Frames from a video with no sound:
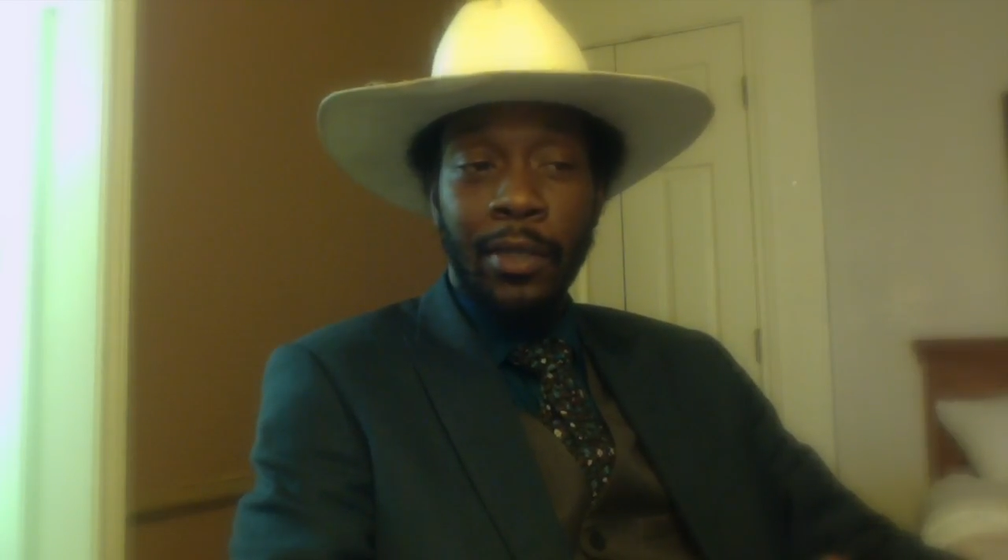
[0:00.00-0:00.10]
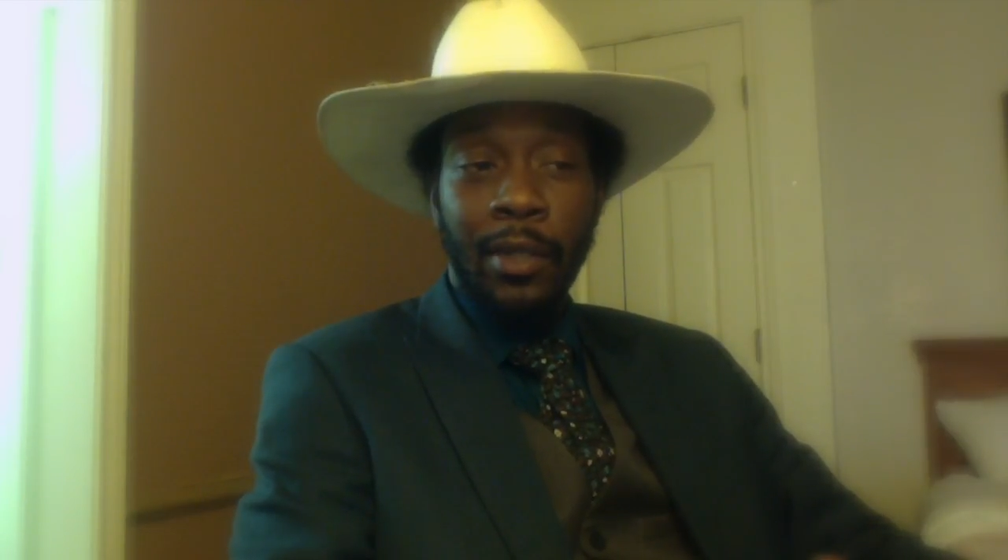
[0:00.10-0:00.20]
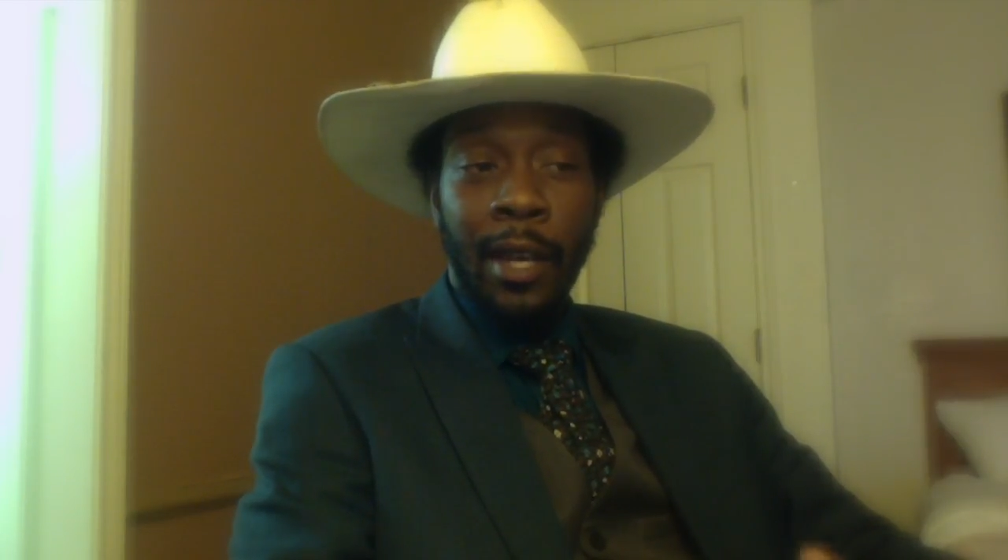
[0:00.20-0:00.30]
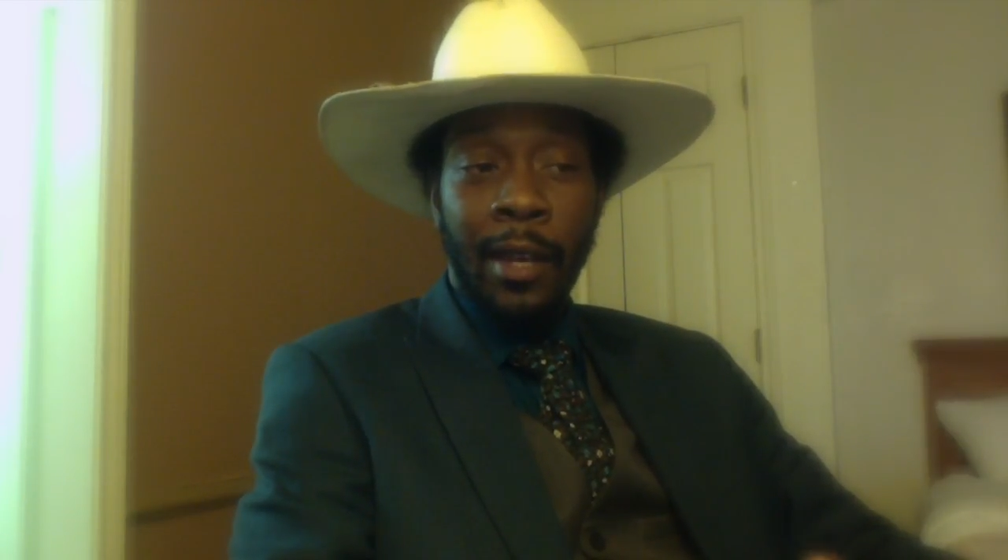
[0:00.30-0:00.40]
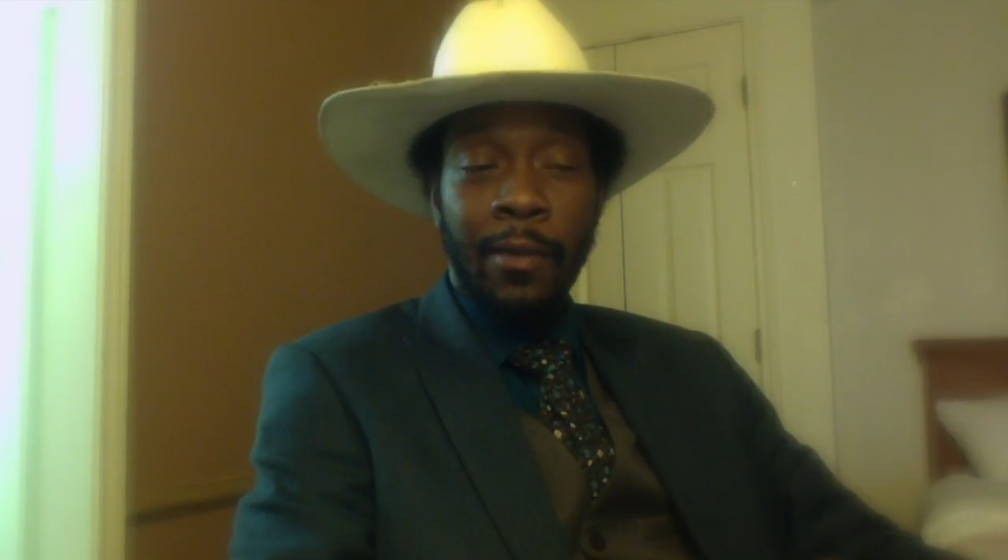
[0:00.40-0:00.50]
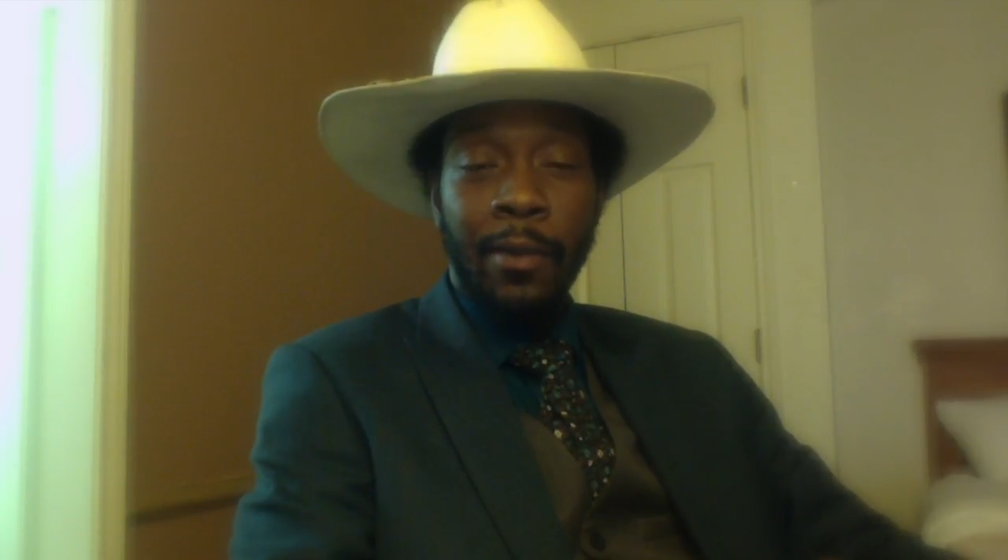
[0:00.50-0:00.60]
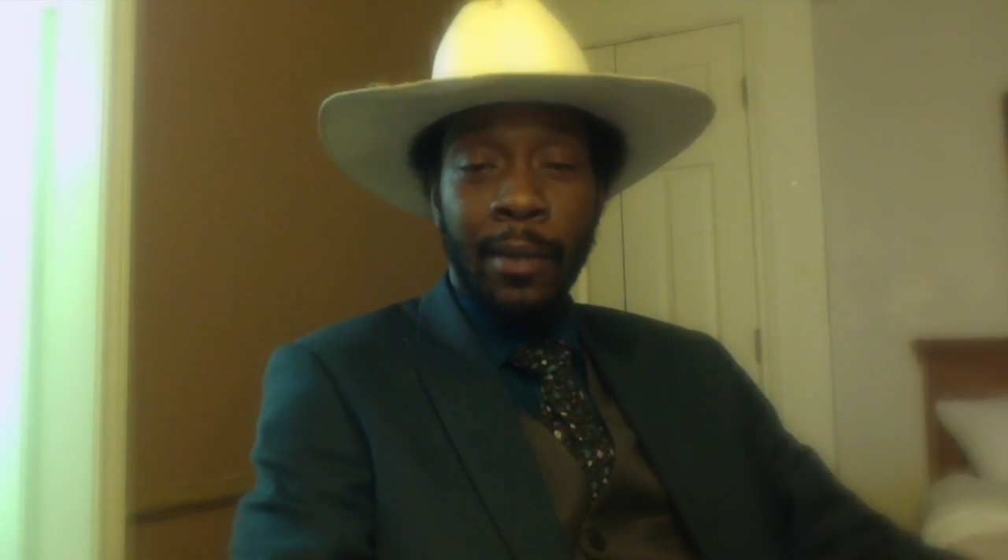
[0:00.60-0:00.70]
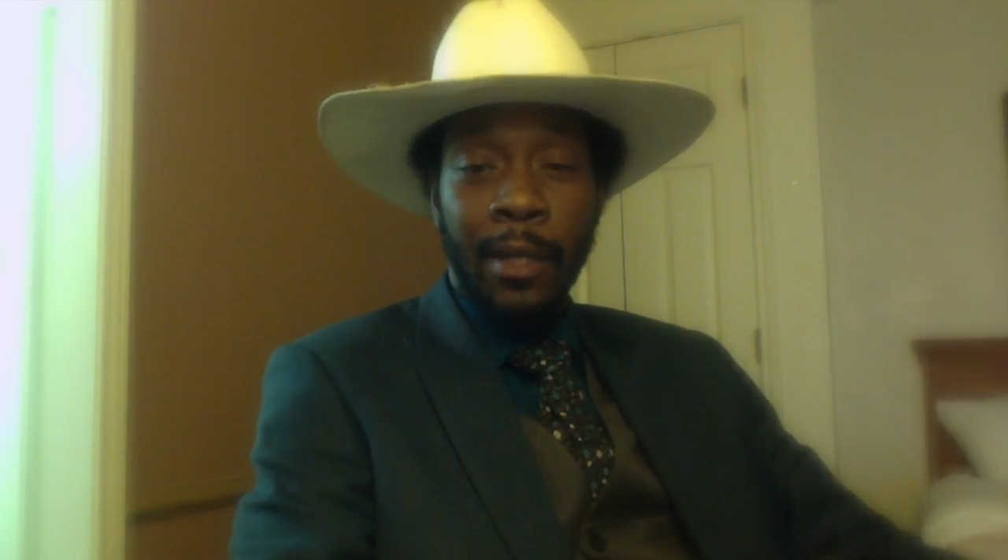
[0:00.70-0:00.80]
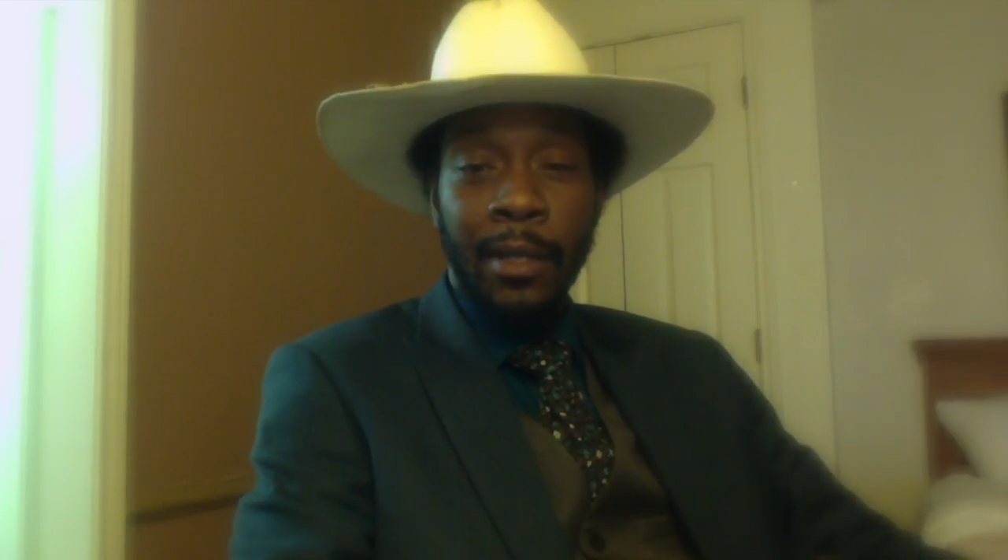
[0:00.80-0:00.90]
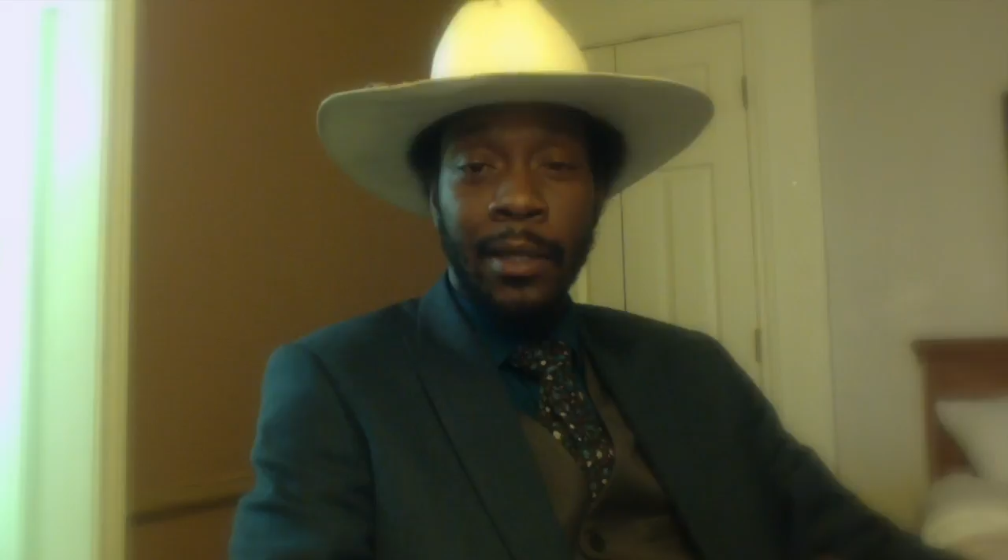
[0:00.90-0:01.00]
you gain from
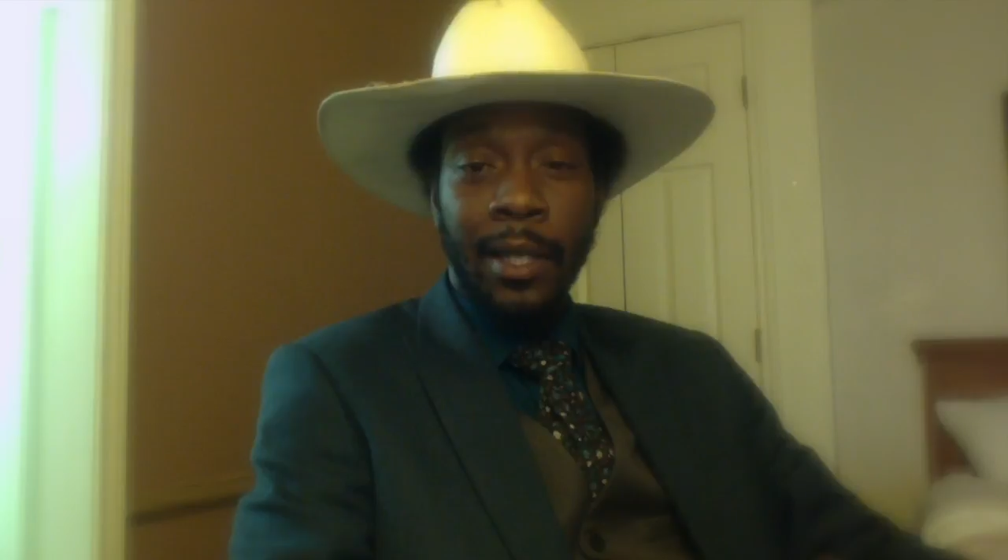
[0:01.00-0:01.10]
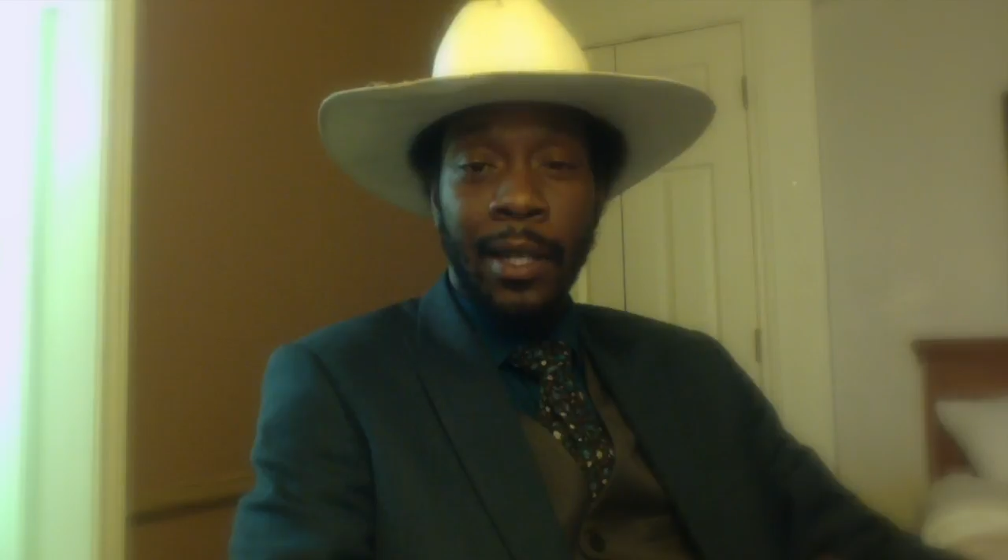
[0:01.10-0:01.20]
this